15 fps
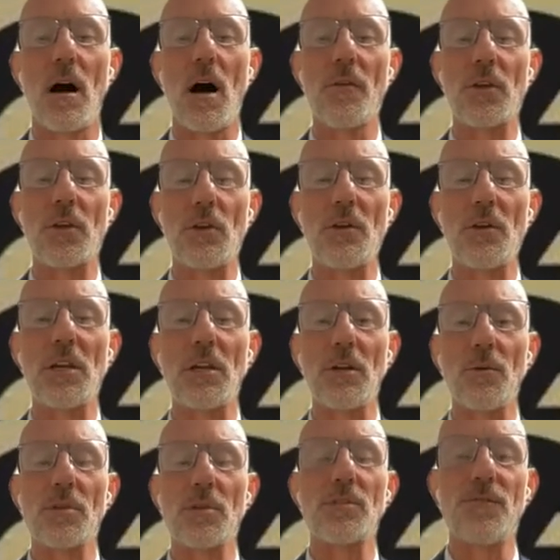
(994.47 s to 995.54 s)
All that you need
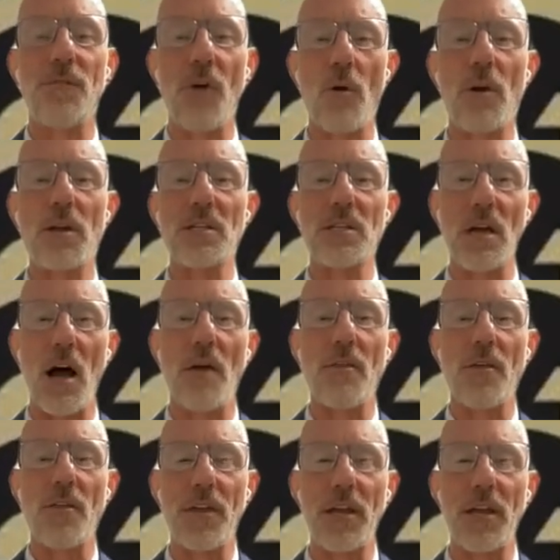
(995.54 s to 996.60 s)
to do is focus
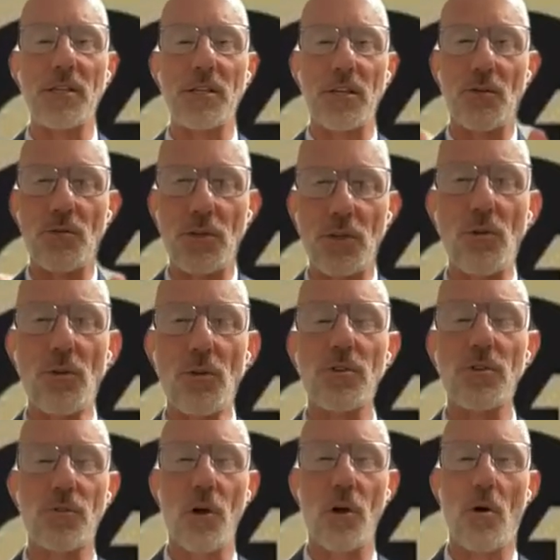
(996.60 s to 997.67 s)
on the things that you do
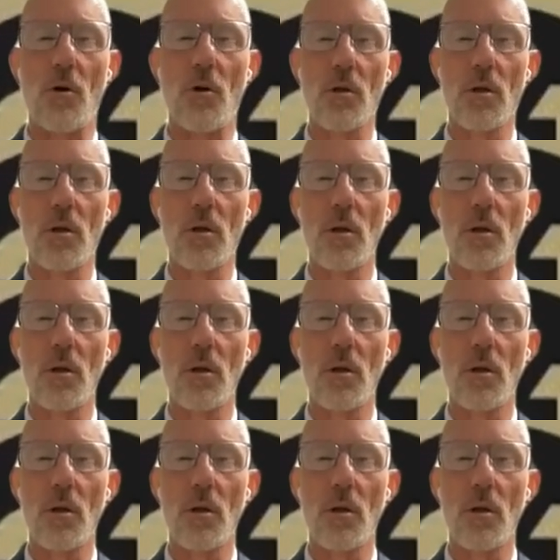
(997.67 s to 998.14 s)
control,